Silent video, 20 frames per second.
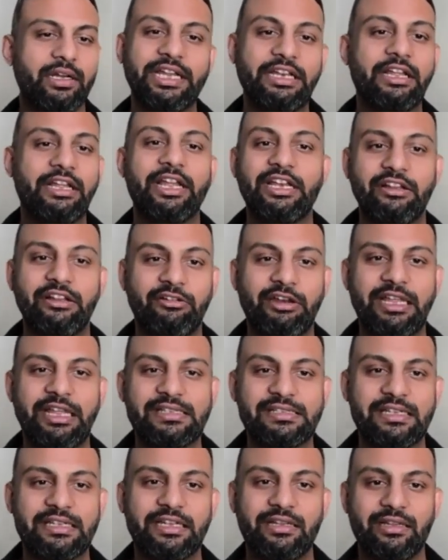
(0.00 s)

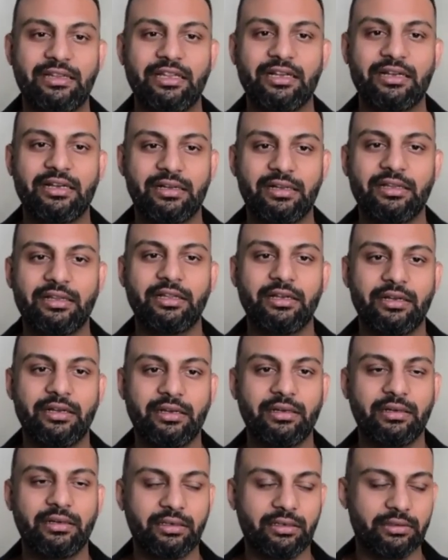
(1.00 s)
increase in
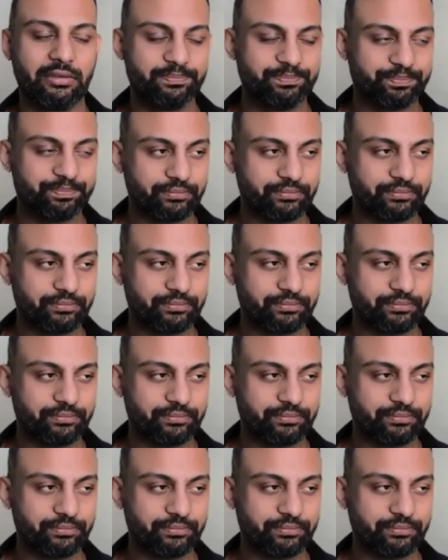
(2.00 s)
the